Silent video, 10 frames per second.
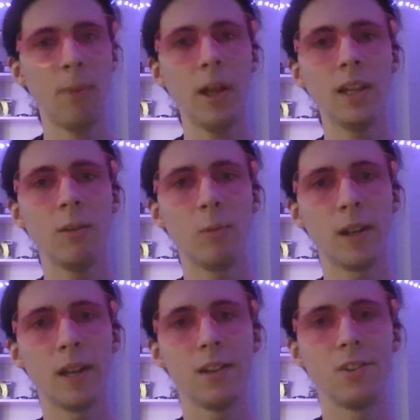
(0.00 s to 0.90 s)
Betty
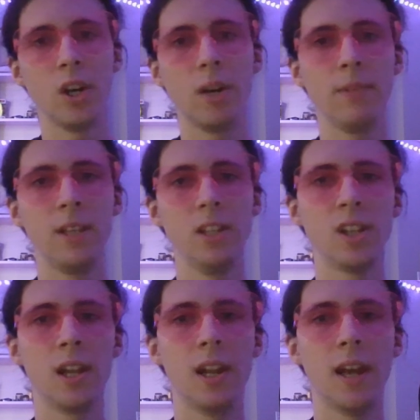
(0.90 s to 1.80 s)
would get a job
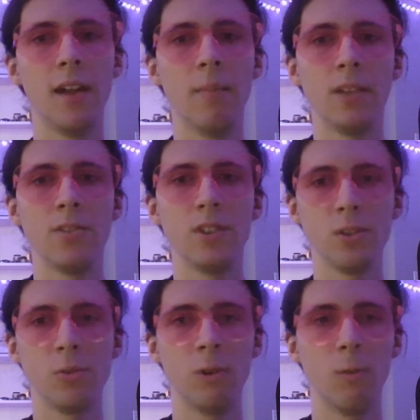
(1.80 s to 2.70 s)
teaching in an elementary
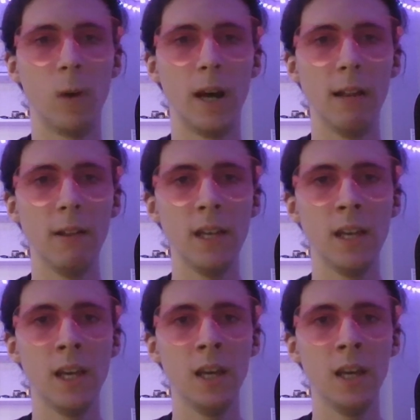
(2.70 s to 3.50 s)
school in Wiley,